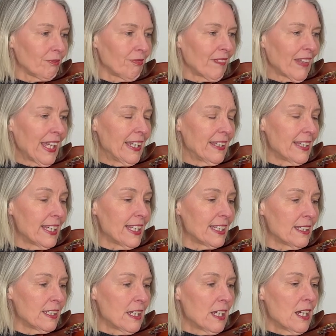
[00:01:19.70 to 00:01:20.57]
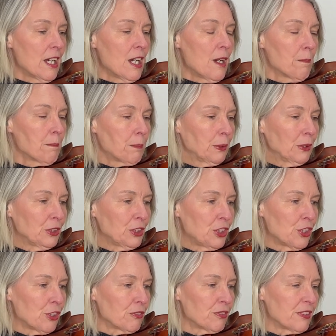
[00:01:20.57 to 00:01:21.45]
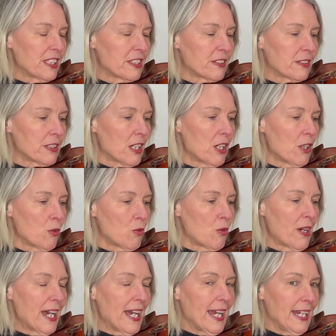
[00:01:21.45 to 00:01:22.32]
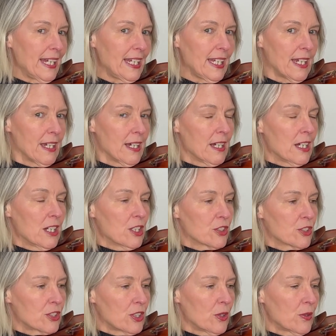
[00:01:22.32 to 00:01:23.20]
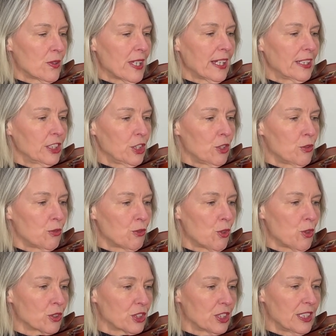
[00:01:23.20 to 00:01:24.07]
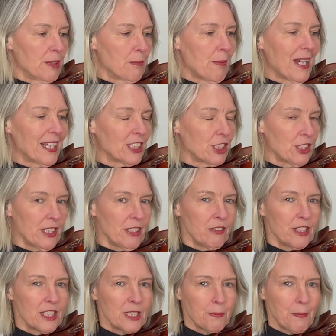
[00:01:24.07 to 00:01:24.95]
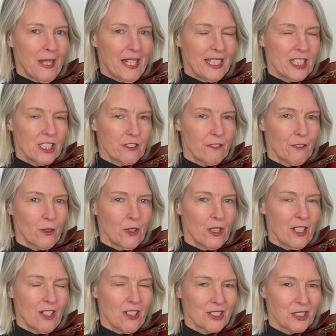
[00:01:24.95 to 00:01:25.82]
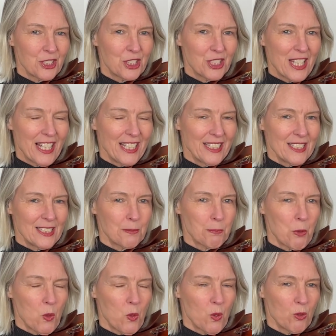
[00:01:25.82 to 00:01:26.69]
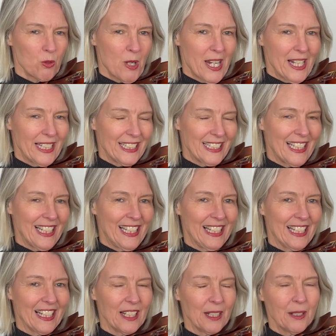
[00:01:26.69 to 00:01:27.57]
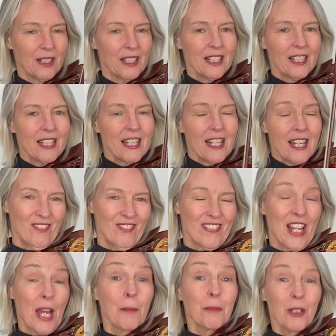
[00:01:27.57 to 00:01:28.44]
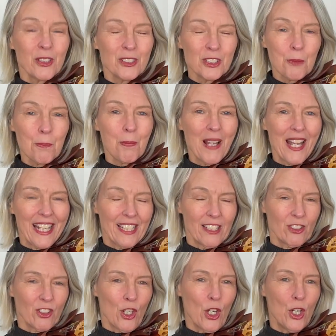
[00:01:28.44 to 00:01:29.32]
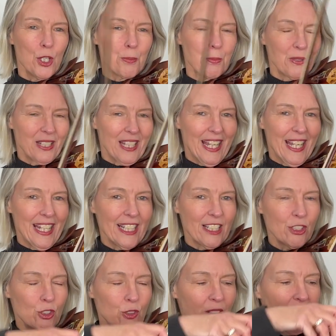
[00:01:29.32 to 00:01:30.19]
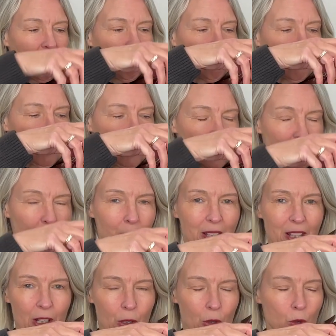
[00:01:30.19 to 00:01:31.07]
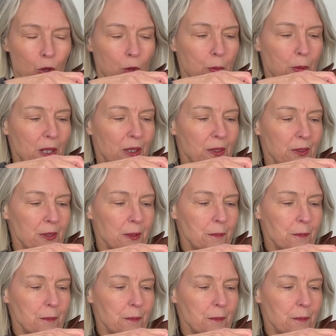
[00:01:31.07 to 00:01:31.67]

And then push your wrist away so that you've got an imaginary space for a large tennis ball right here. Now I'm going to play an open A string first with a long bow.